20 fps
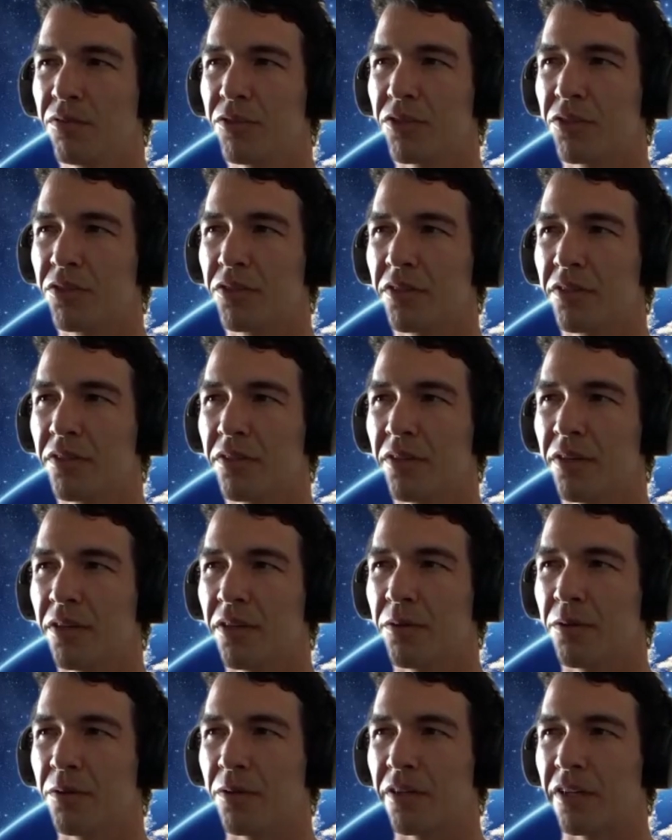just
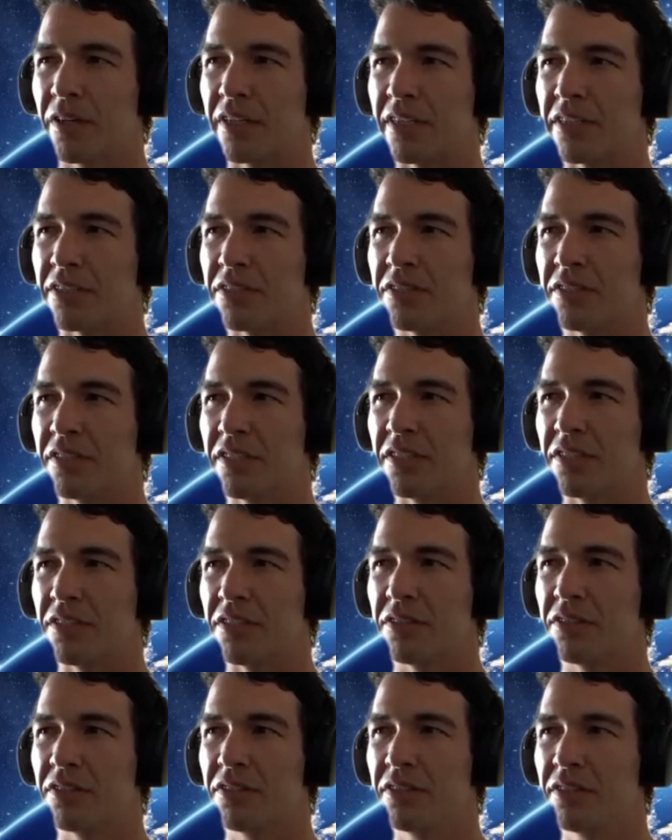how organized it
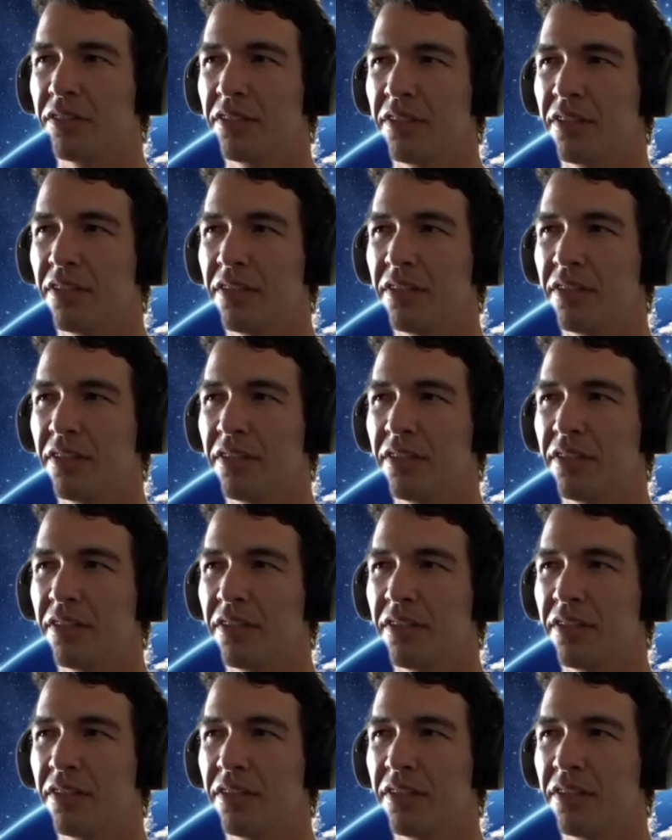is